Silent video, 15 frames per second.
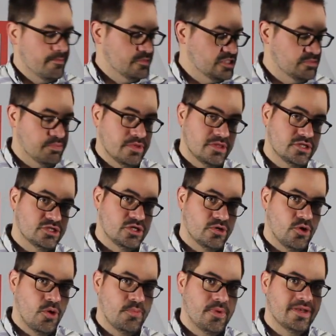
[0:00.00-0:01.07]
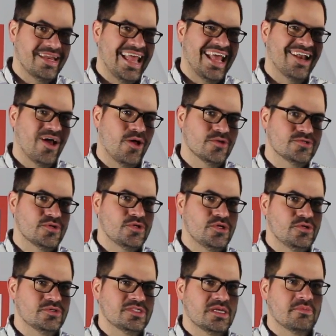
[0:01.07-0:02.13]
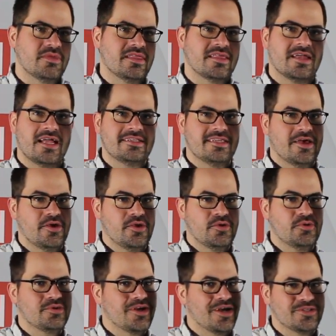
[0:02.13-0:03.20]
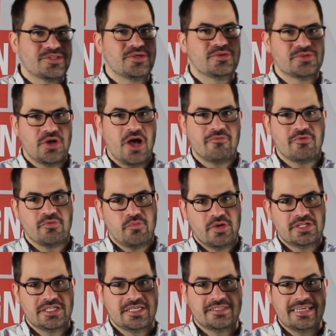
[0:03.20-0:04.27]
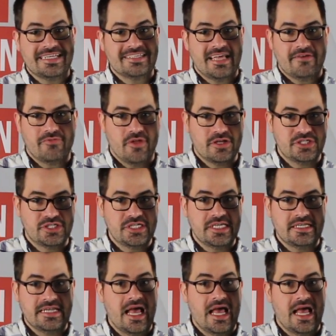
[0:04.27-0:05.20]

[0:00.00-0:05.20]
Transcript: split the shirt open and also use something that I tell you not to use often, which is a Teflon sheet.